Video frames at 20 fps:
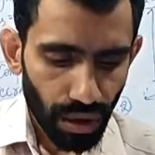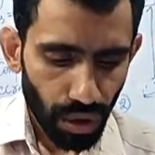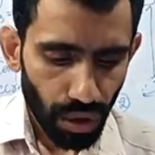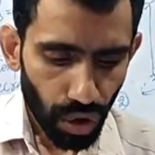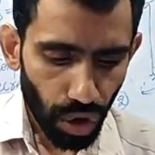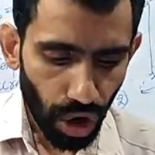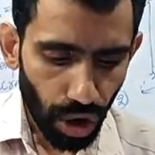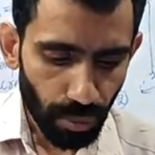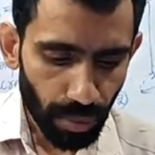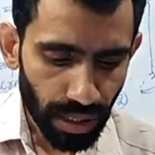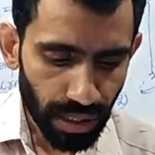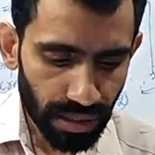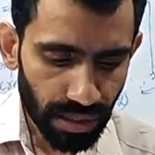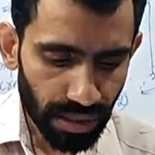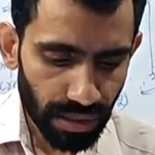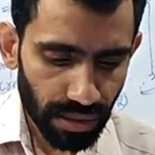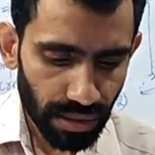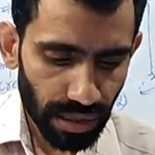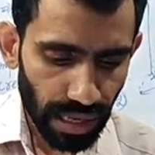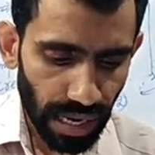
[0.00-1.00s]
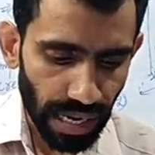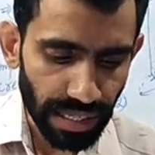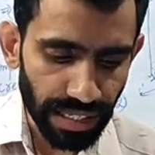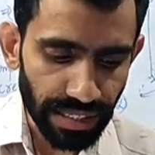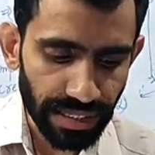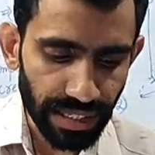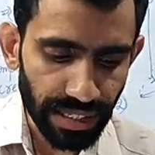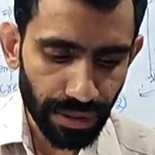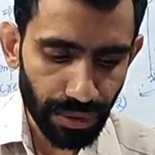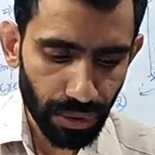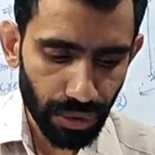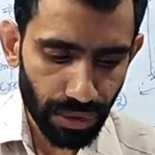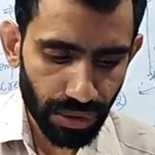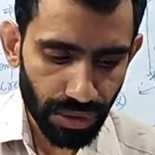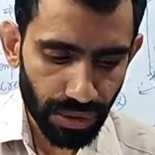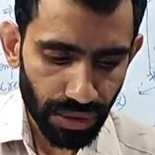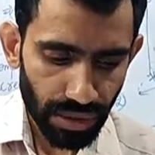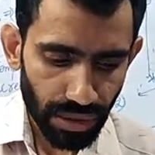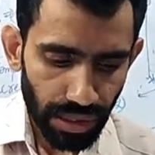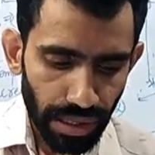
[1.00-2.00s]
commerce and
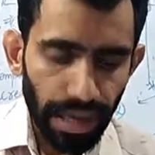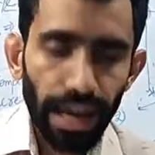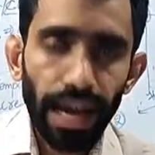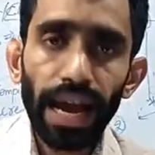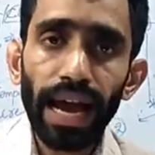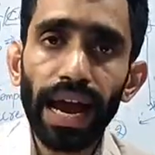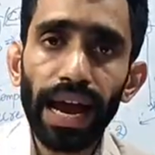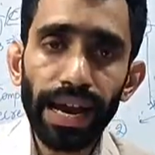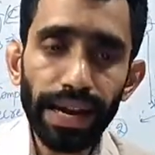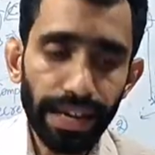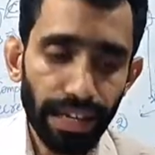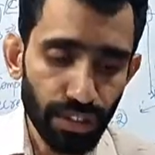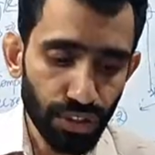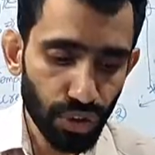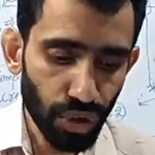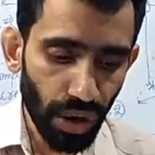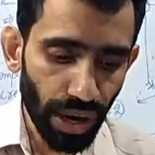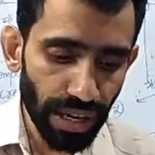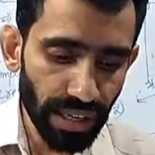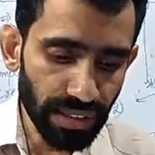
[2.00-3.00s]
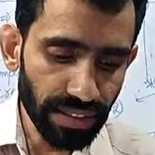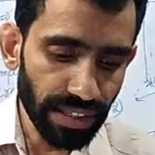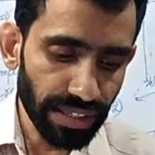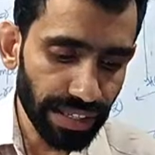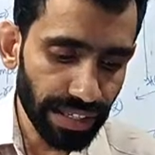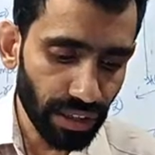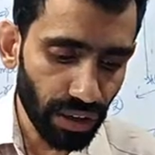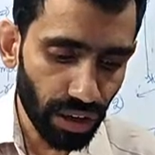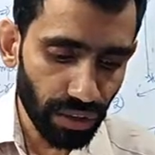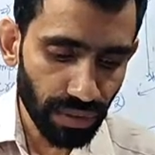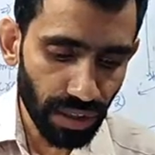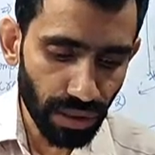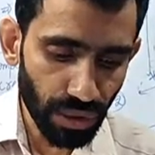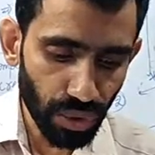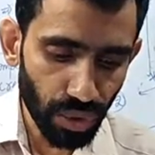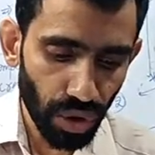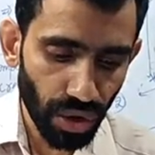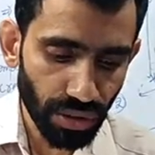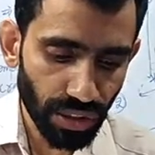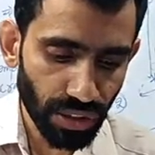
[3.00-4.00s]
intercourse, and a joint sitting of the
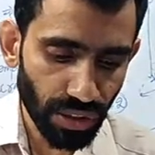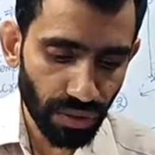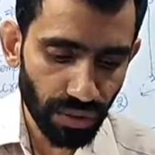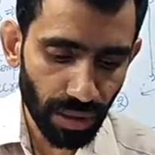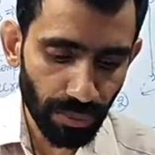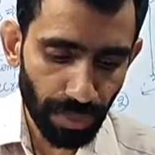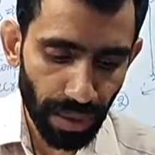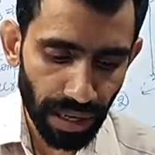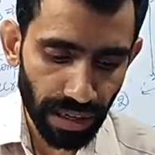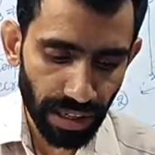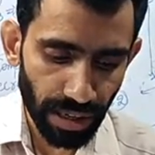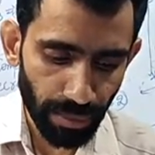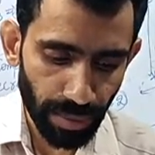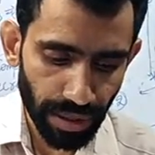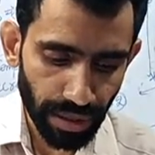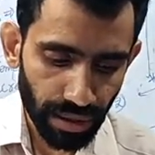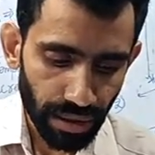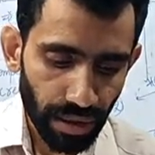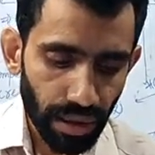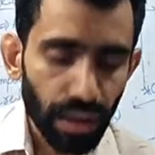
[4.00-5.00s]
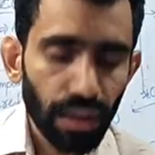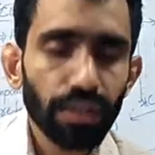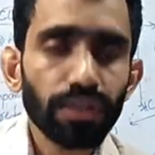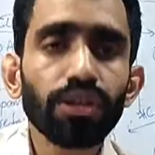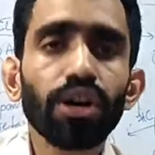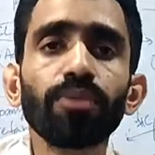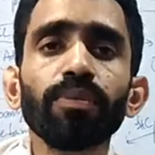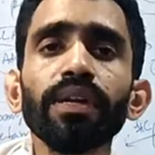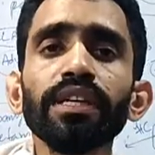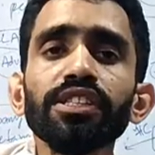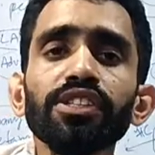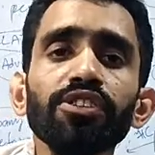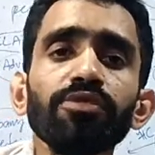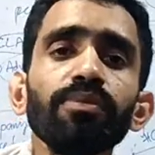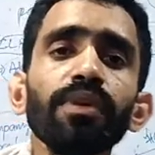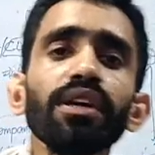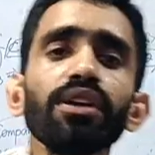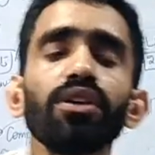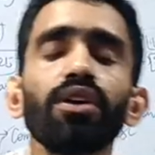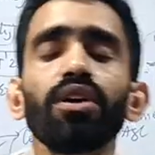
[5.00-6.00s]
2 houses of the Parliament. Now please
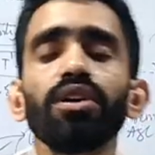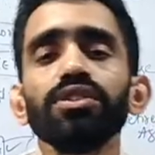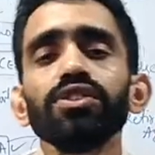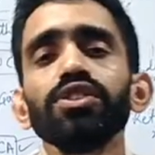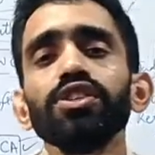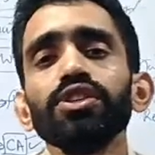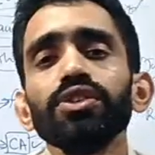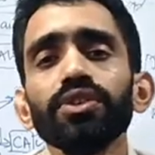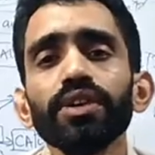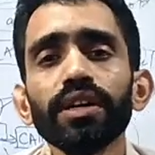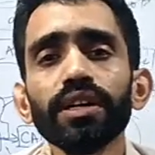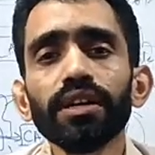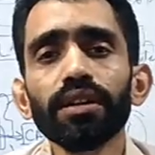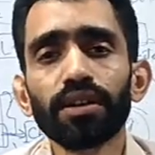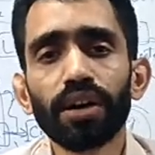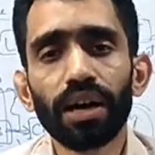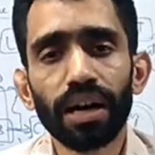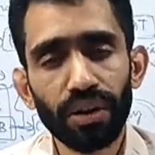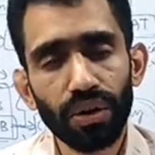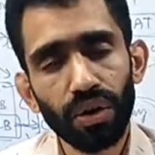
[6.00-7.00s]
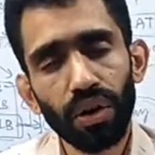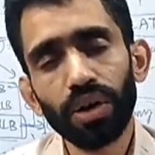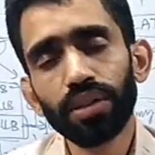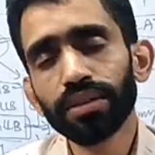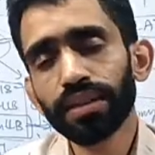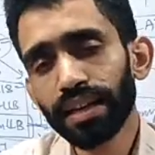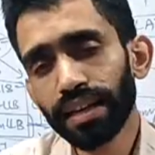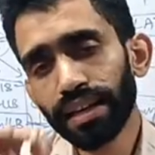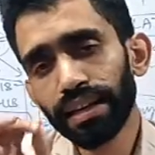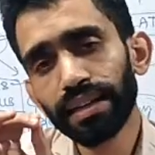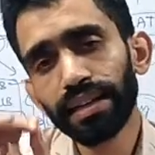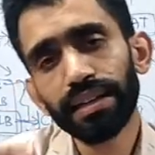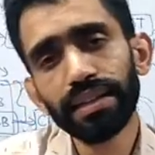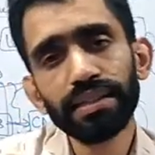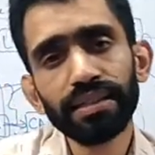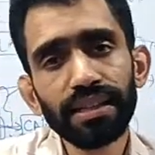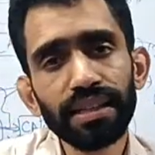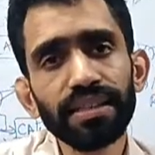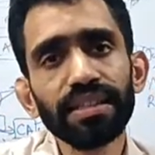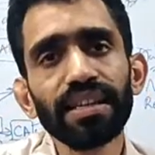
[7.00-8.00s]
remember, concurrent
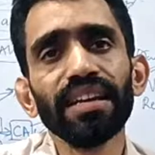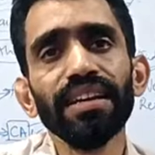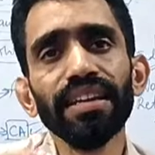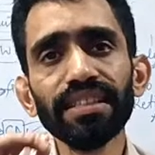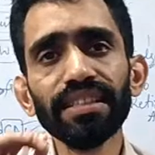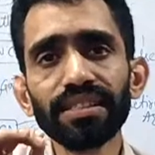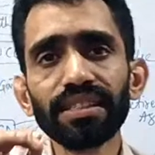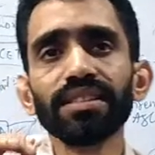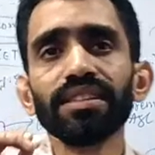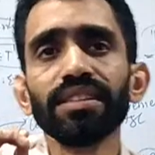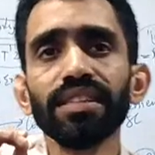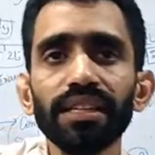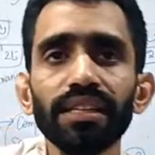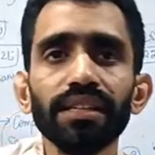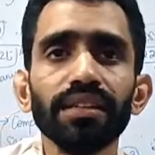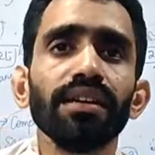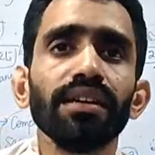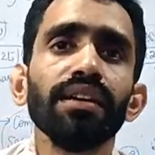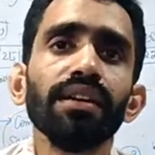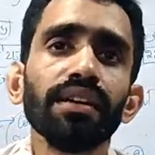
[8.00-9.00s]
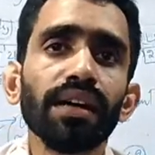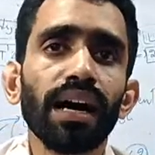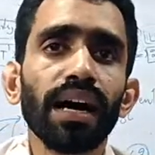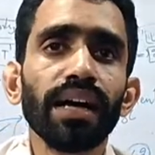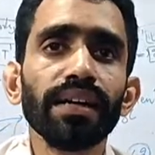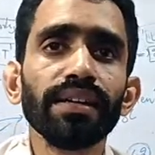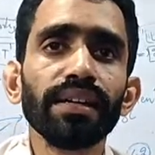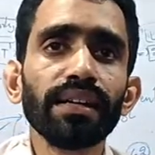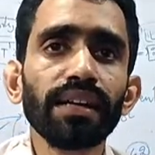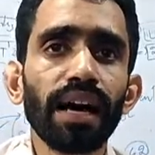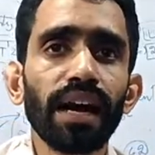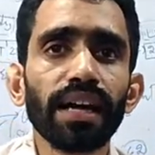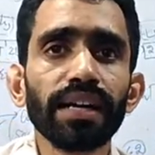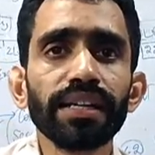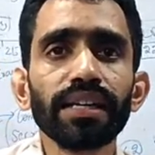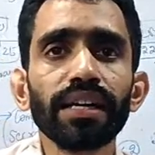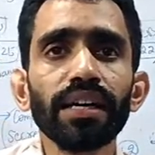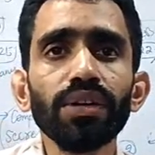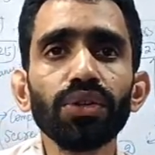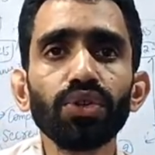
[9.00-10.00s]
list is a list 3 under
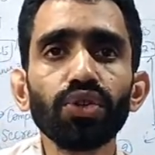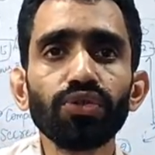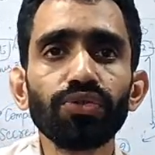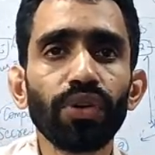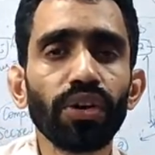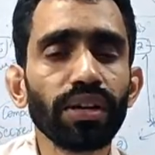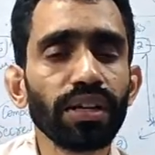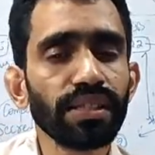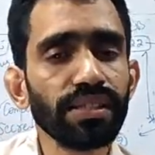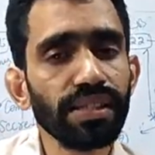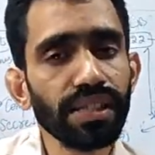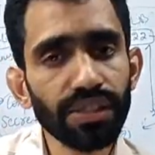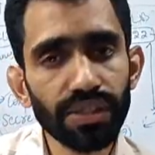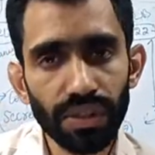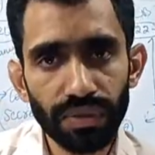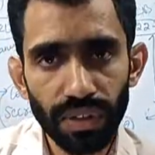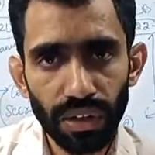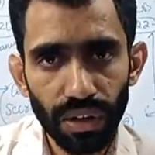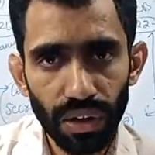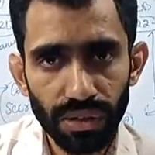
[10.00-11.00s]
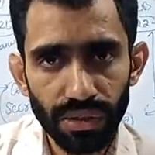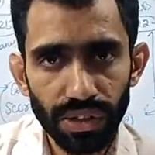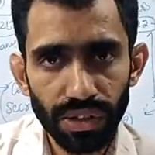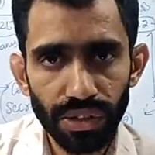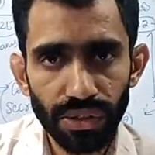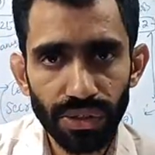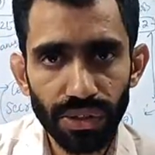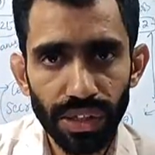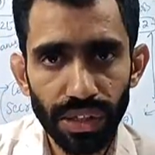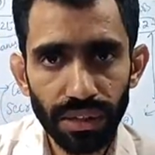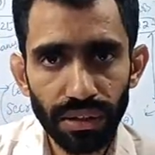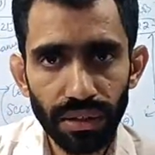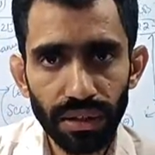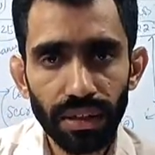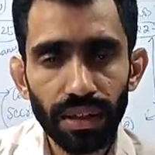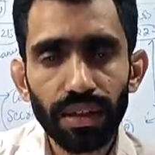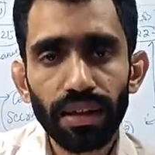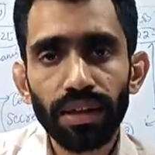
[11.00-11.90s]
Article 246 of the Constitution.